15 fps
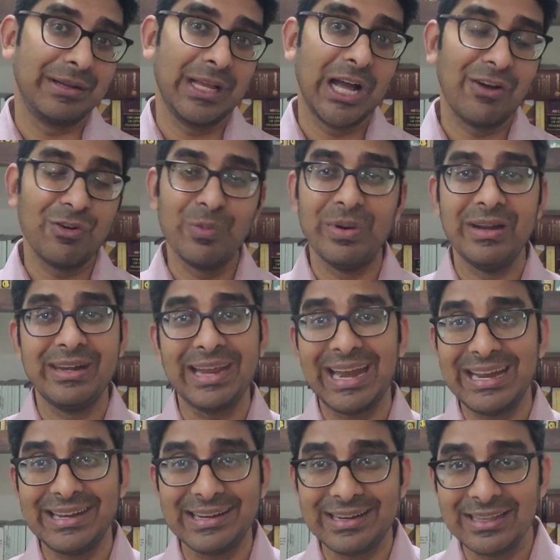government
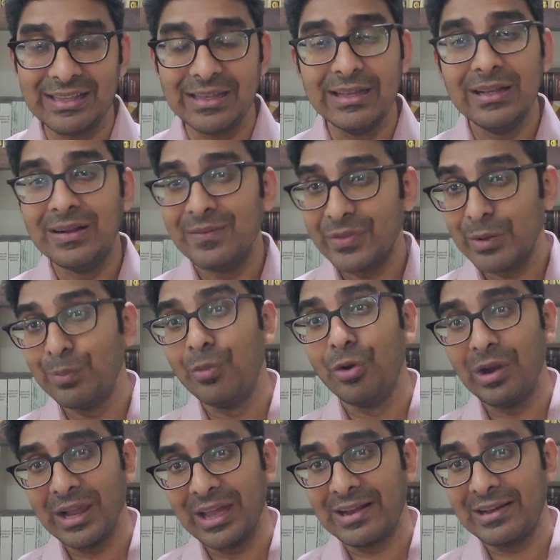entity, then
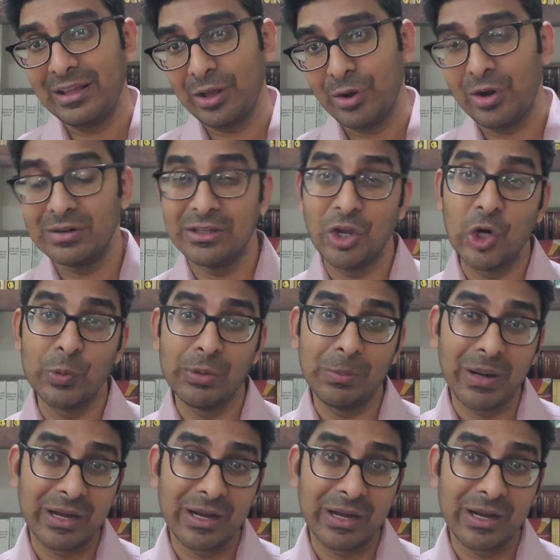more likely or not they're going to be